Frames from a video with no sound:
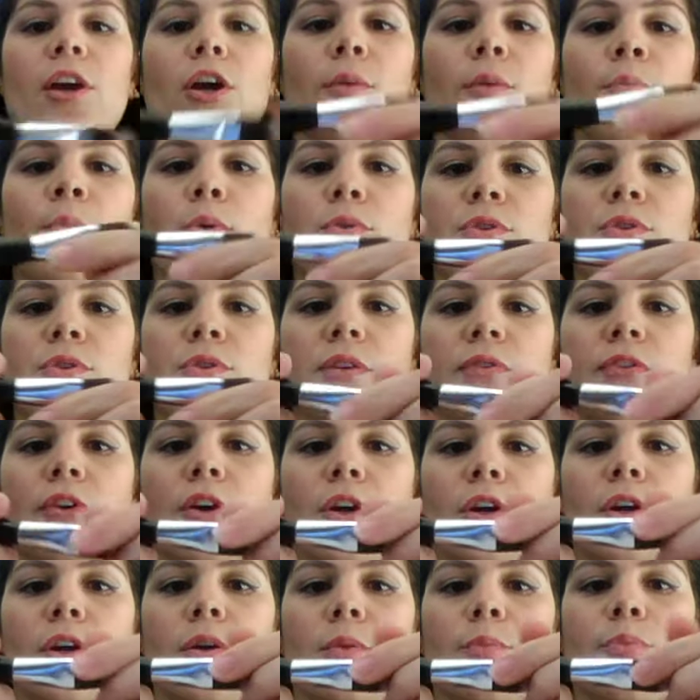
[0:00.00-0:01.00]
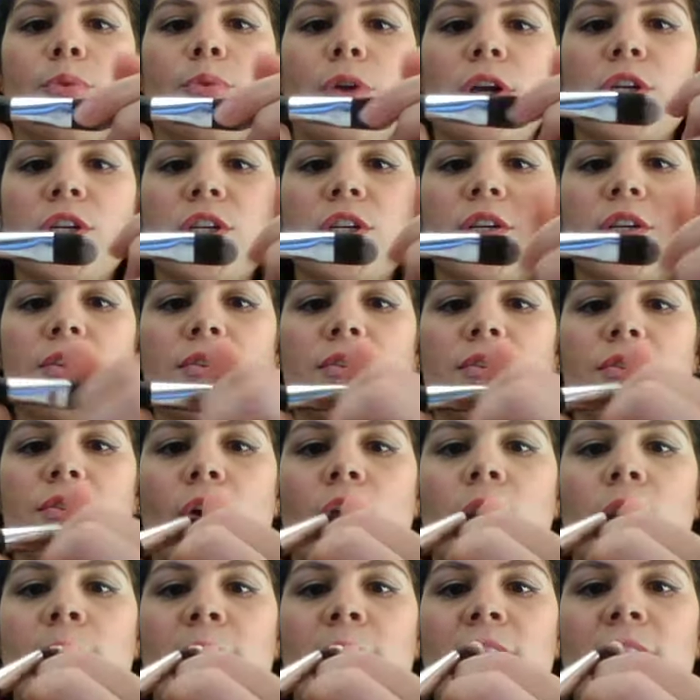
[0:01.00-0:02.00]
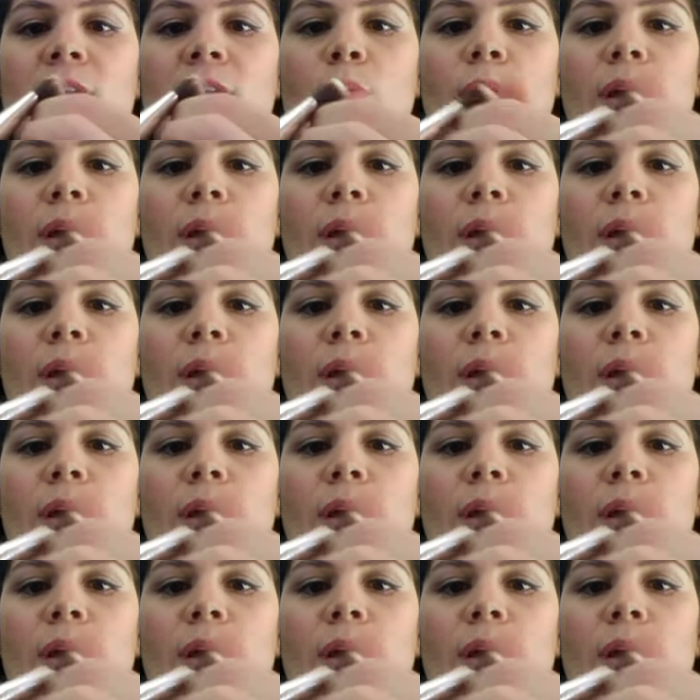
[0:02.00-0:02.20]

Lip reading: Most of her brushes are made